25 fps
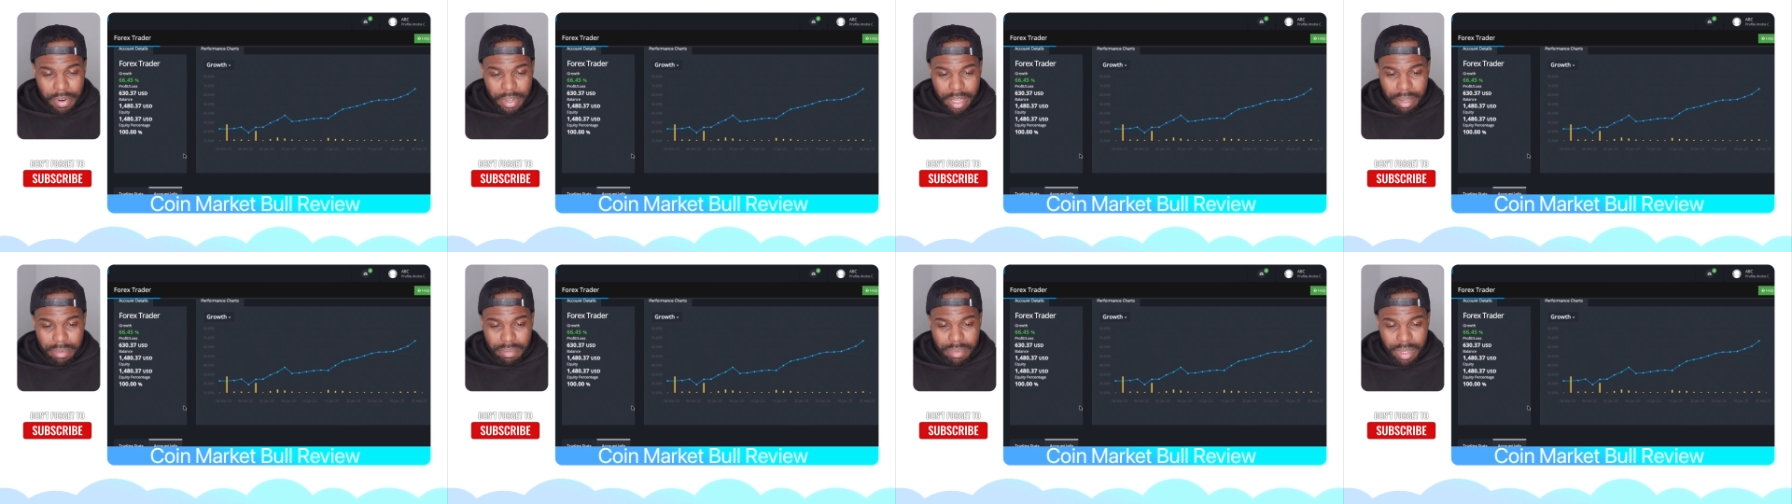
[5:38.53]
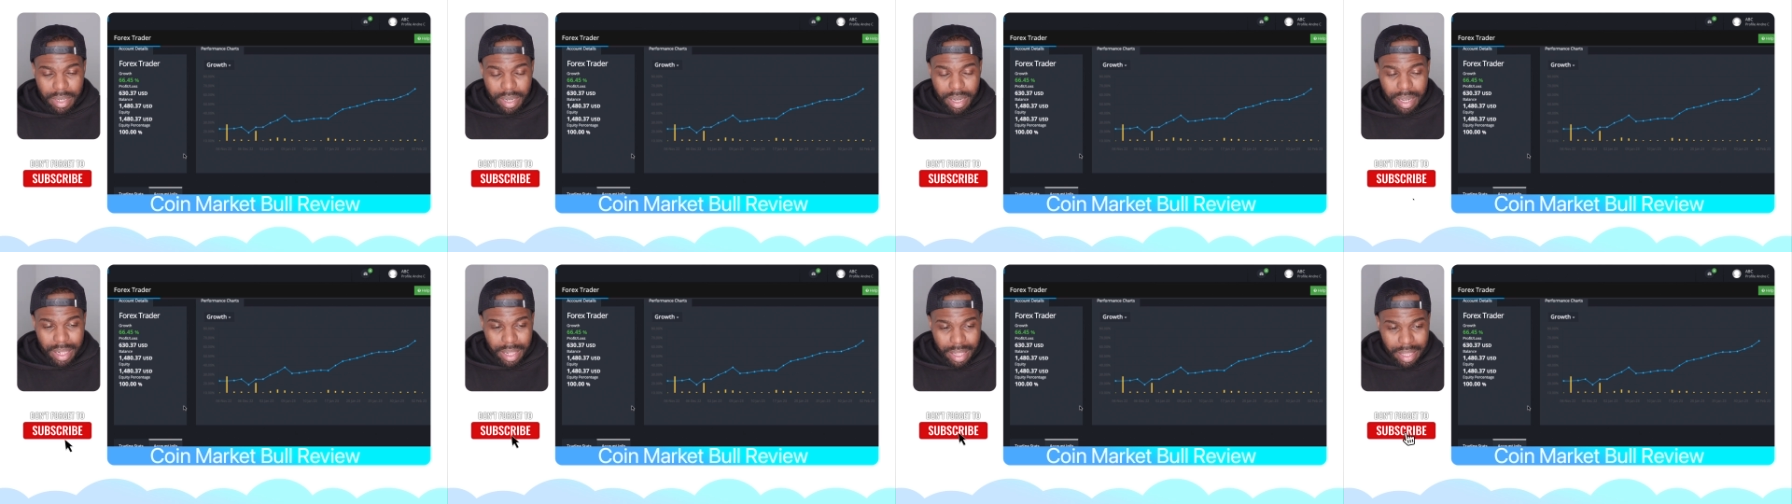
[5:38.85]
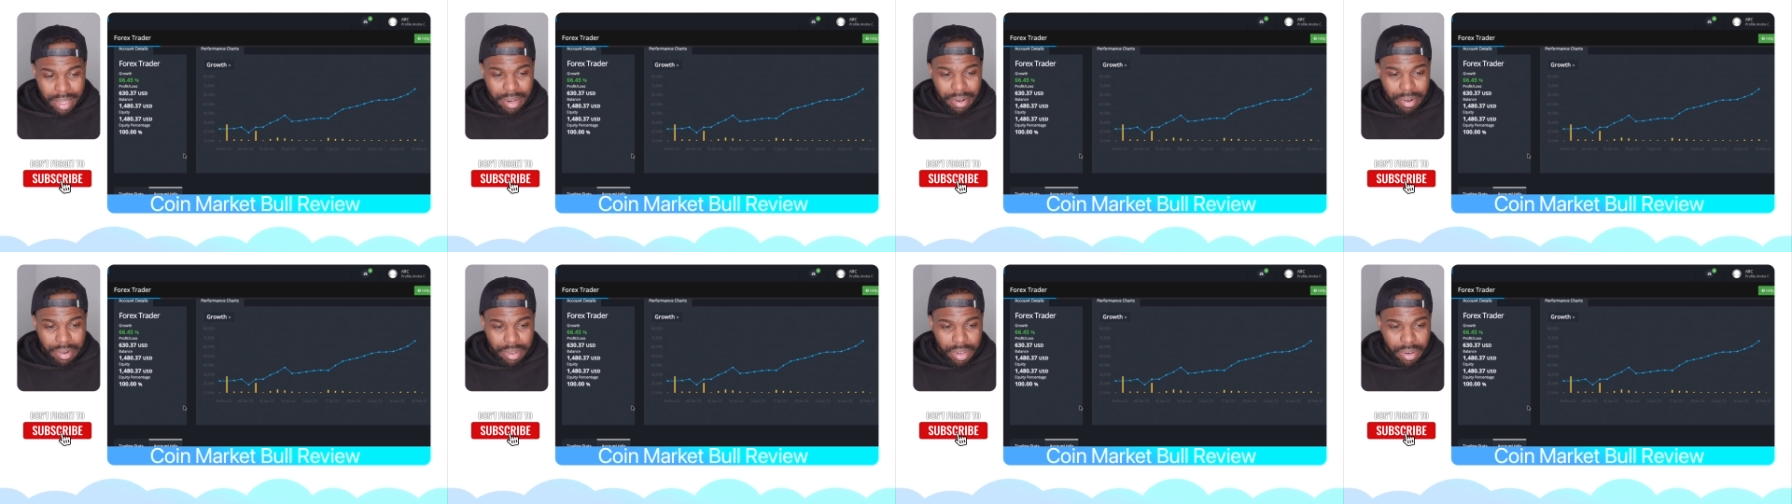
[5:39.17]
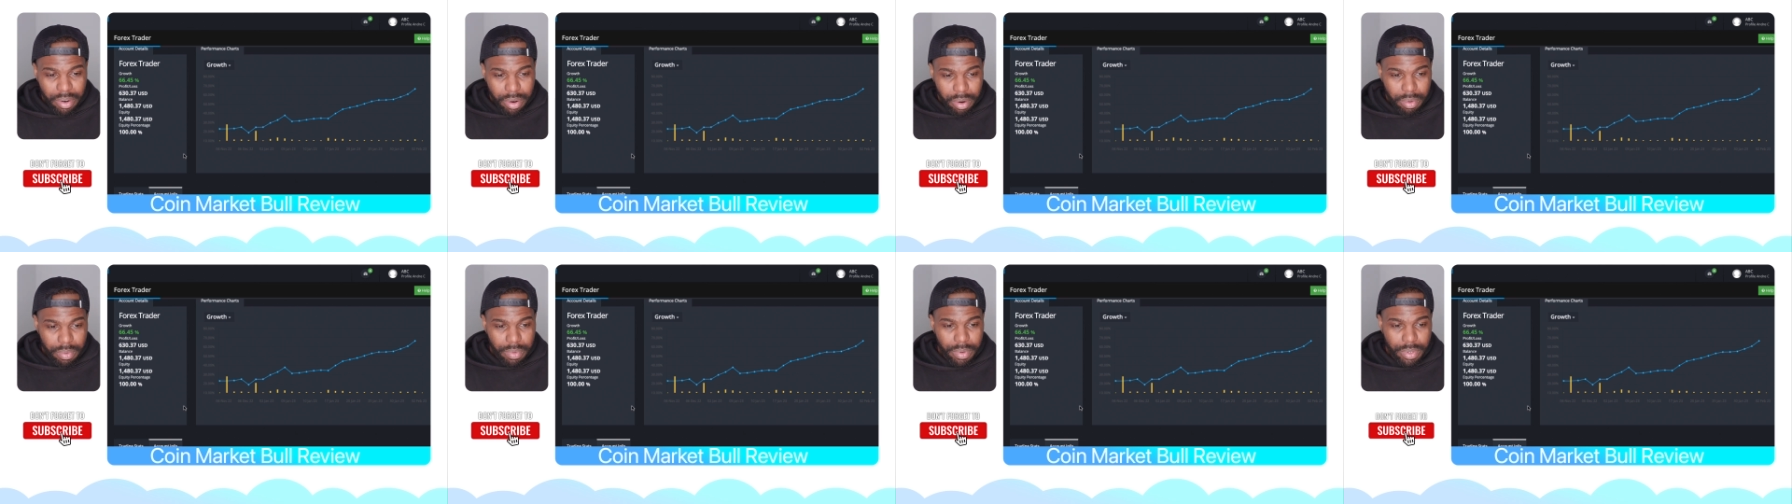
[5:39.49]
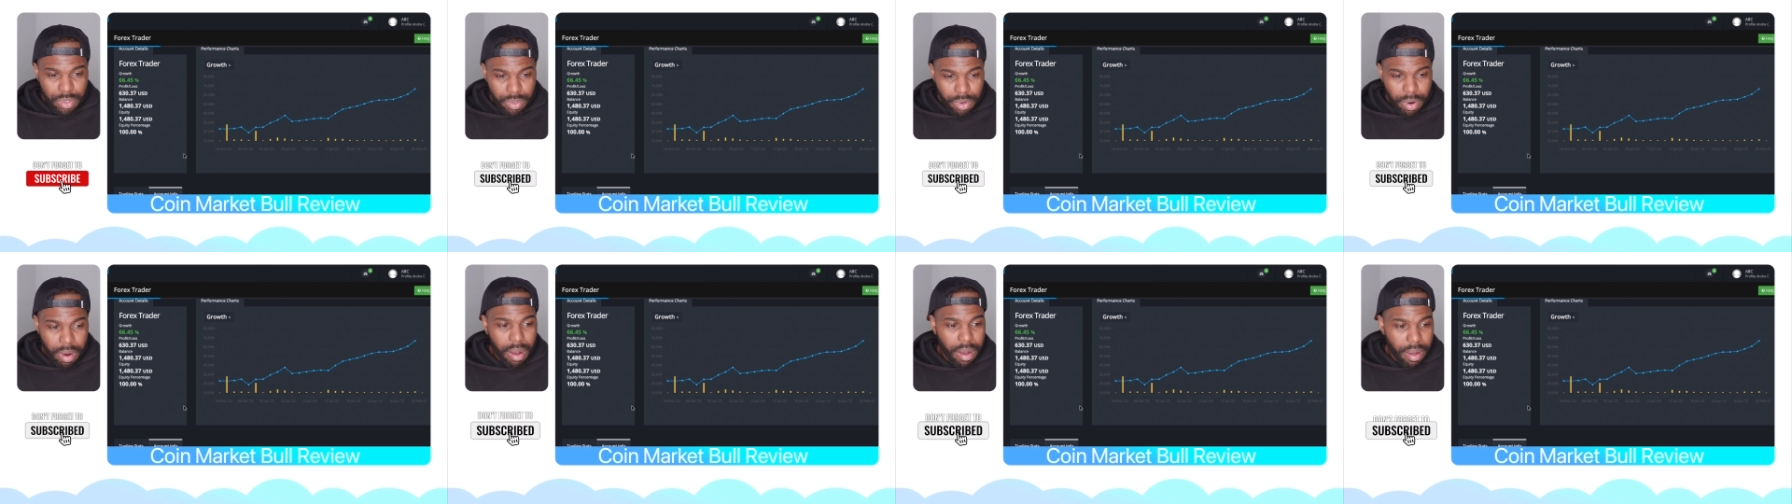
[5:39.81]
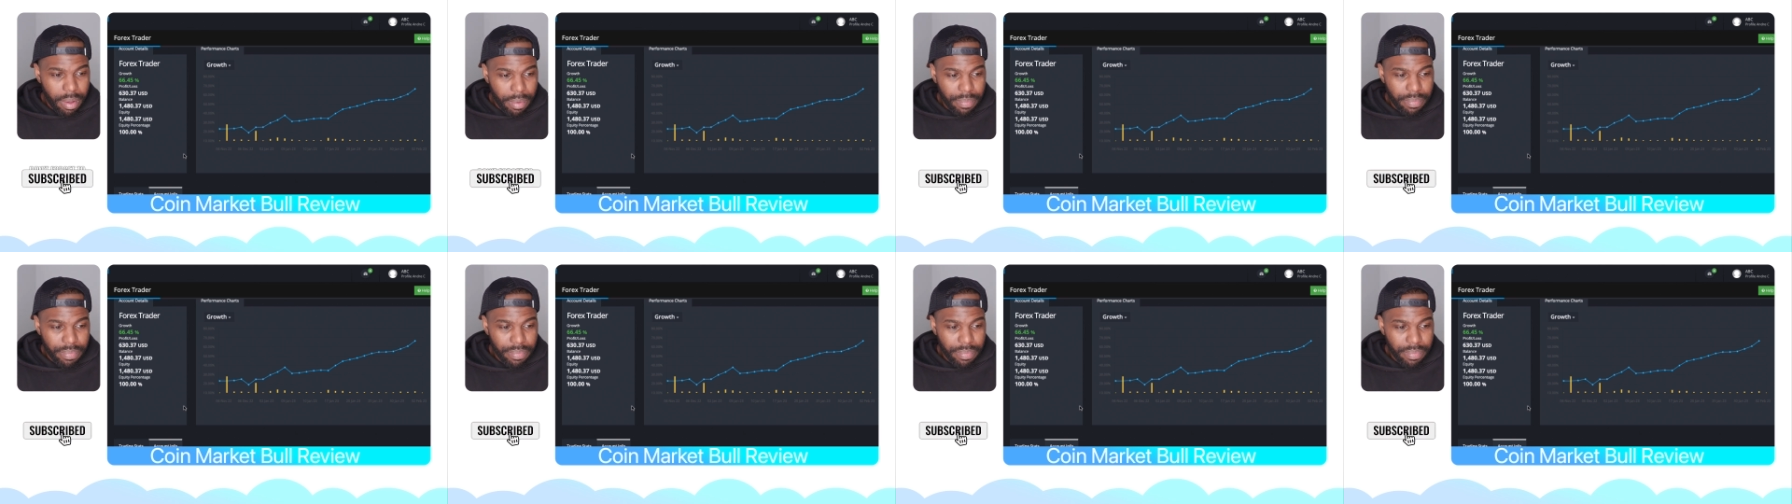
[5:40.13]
them to clear your withdrawal.